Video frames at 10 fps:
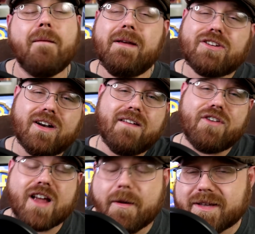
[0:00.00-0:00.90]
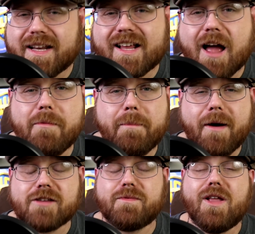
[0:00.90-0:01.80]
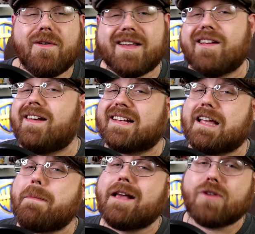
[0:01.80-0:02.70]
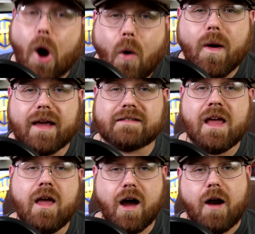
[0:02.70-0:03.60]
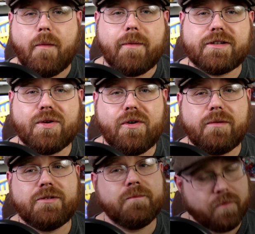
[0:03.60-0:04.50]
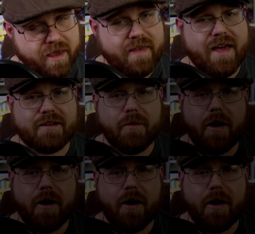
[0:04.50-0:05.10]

Be sure to leave your comments in the comment box below. Until next time, as always, I'm Robert Storms, and that's